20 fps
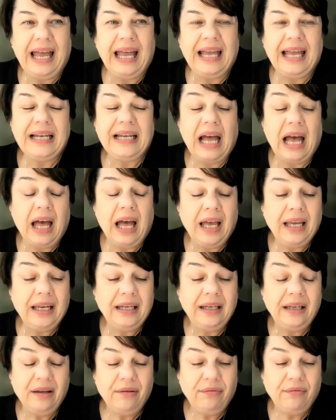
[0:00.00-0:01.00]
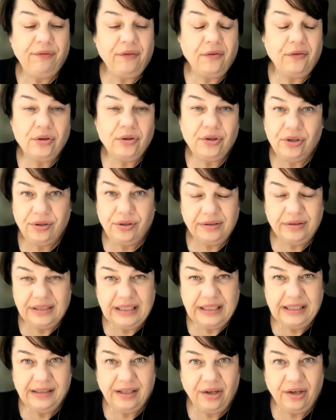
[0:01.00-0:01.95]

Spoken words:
And I fortunately